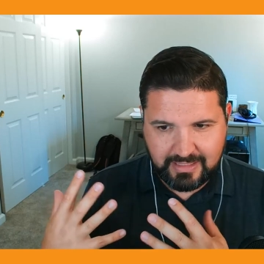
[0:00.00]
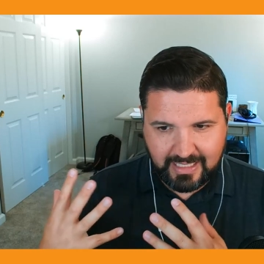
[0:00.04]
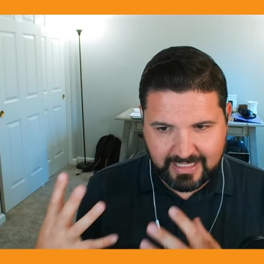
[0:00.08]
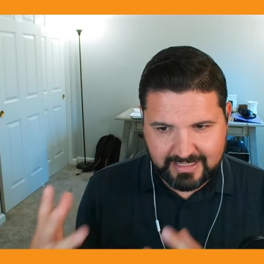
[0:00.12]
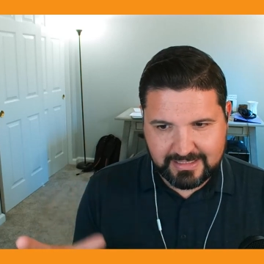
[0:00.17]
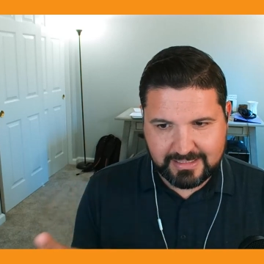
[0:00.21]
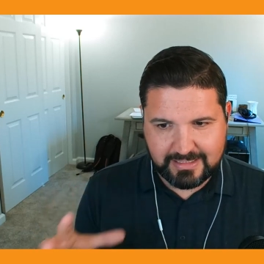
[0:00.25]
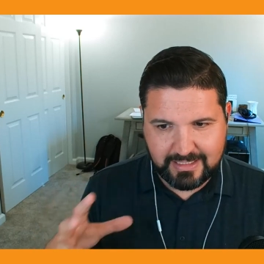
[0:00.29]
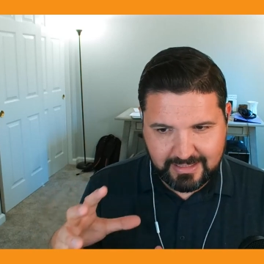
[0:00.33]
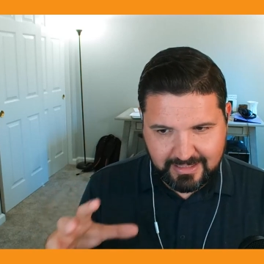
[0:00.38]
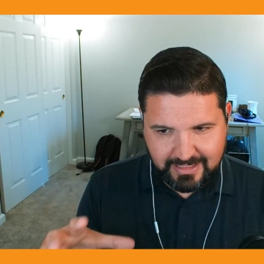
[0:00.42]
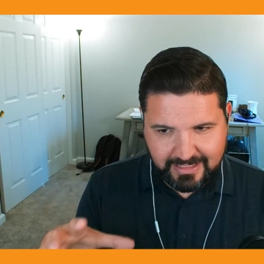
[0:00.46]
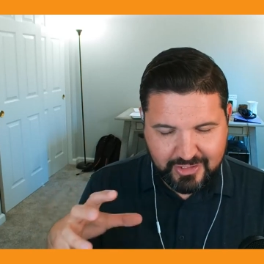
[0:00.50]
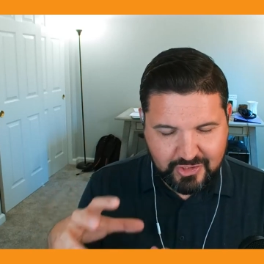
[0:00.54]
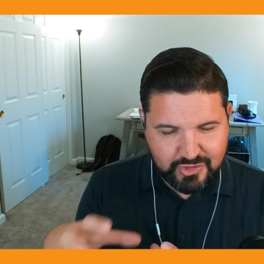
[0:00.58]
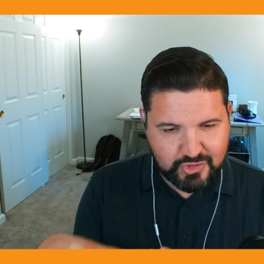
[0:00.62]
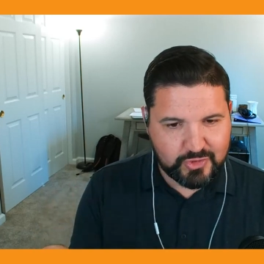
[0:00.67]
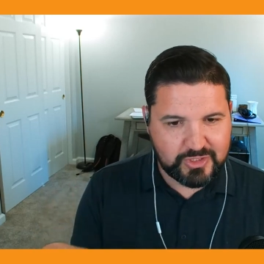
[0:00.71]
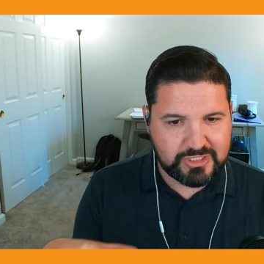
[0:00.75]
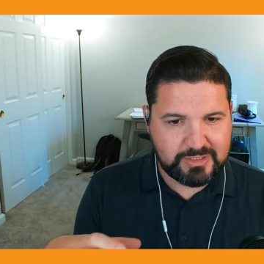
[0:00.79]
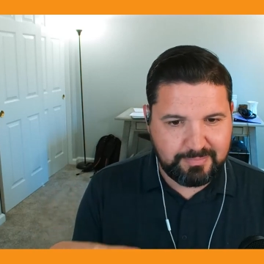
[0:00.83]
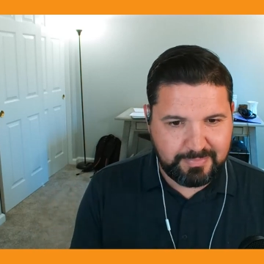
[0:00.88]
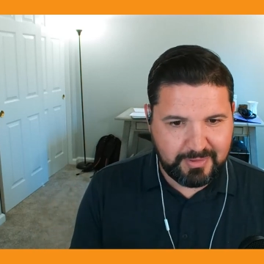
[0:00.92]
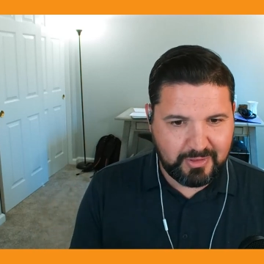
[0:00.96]
That's the
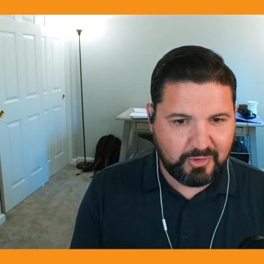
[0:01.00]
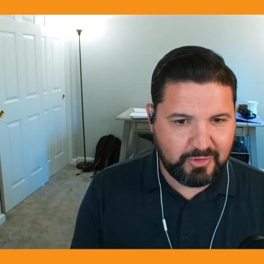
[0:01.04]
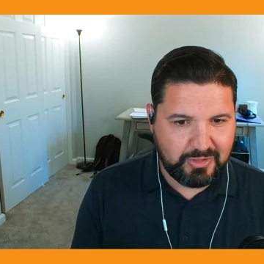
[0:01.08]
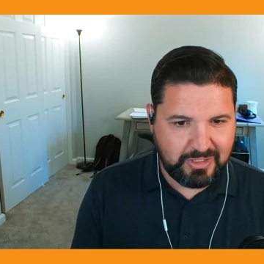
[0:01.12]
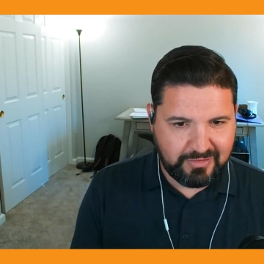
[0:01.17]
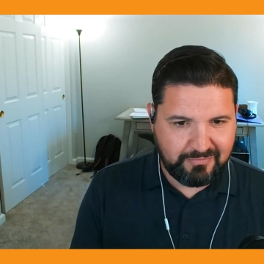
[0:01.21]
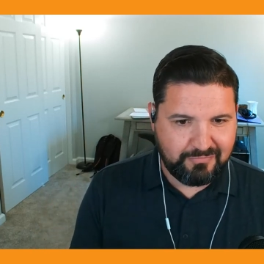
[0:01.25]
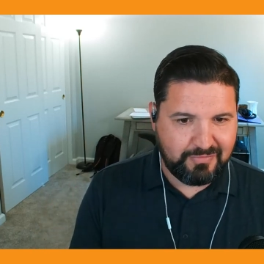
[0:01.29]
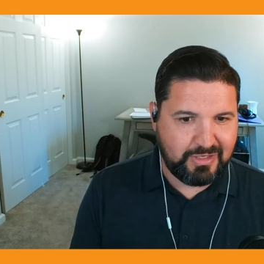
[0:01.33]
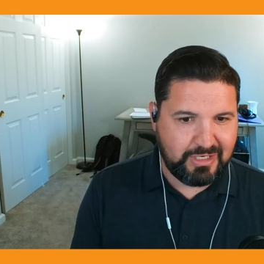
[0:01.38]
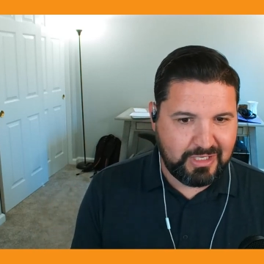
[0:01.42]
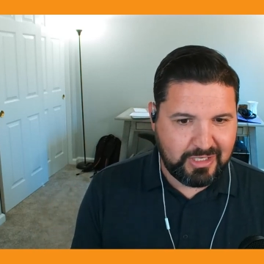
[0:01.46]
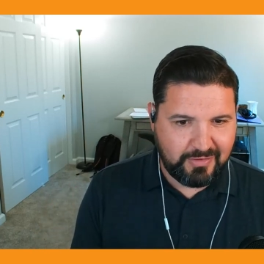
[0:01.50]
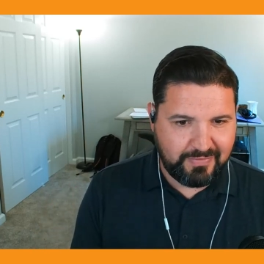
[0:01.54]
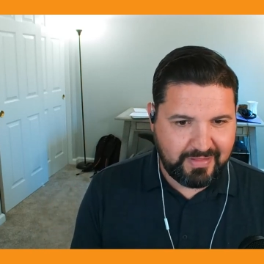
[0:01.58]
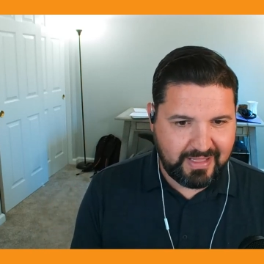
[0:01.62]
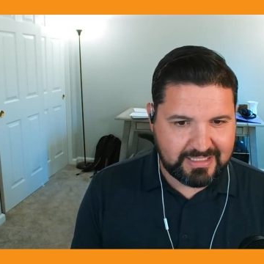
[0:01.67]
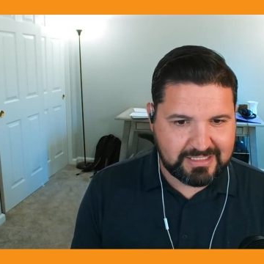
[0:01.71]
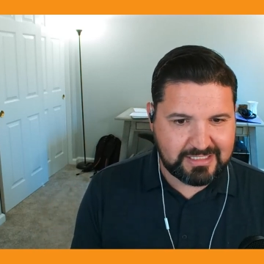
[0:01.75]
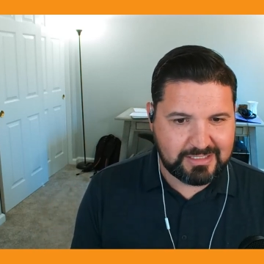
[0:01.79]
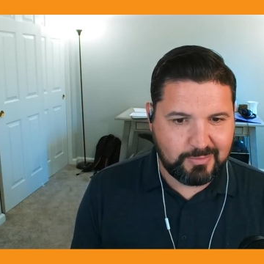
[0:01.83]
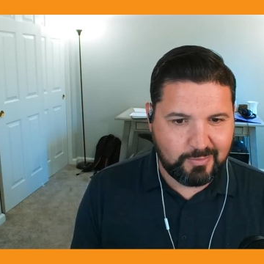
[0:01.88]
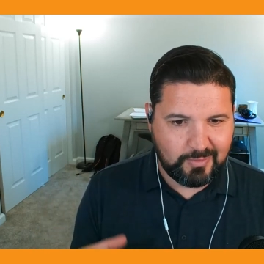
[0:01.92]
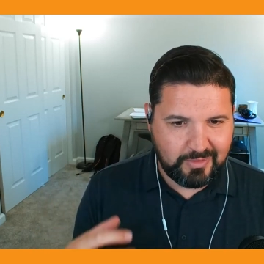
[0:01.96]
interest building video.
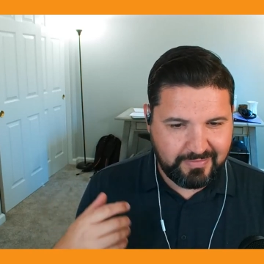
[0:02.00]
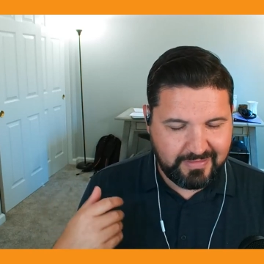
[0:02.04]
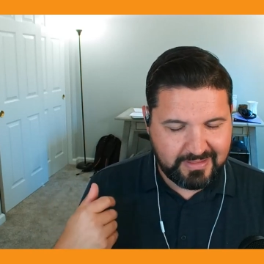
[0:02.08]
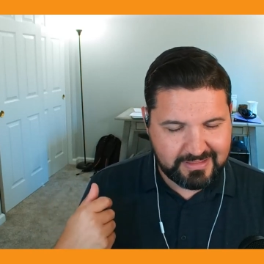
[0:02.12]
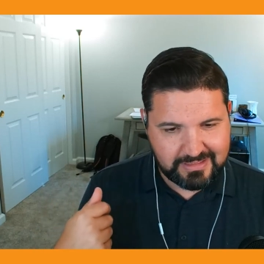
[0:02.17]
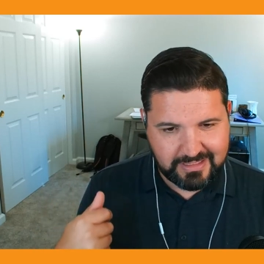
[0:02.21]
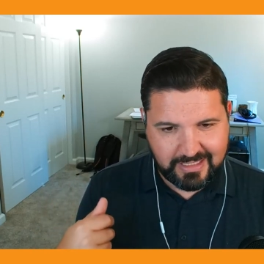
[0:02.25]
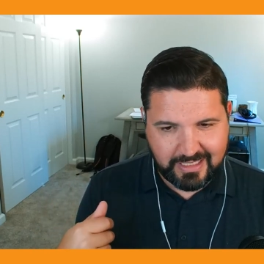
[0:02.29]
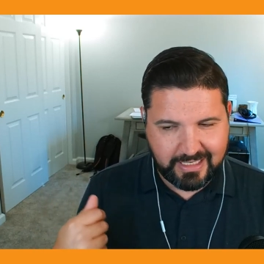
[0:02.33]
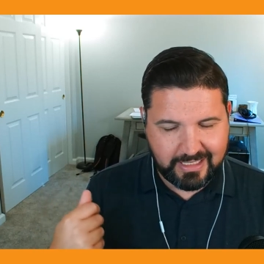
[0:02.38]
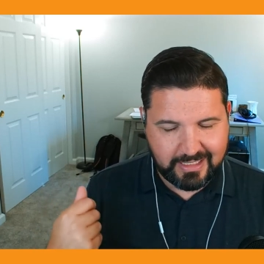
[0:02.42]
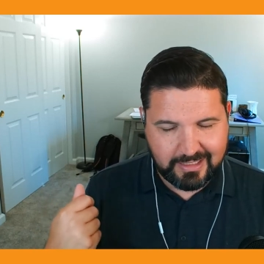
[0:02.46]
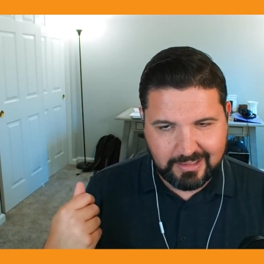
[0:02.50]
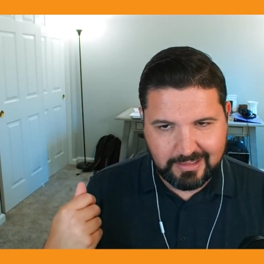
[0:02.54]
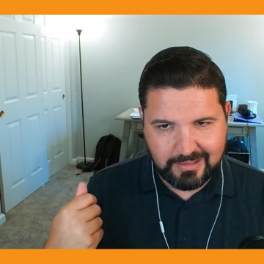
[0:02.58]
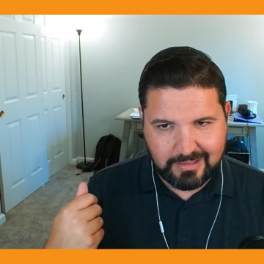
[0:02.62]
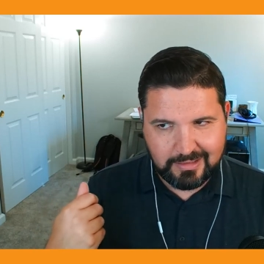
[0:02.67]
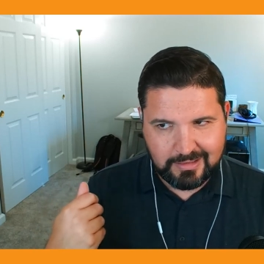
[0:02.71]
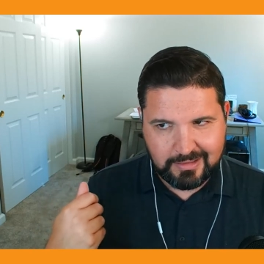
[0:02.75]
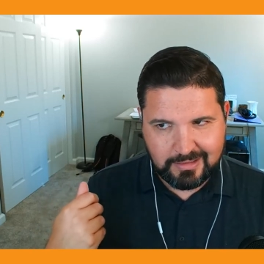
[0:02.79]
That's the one that's like,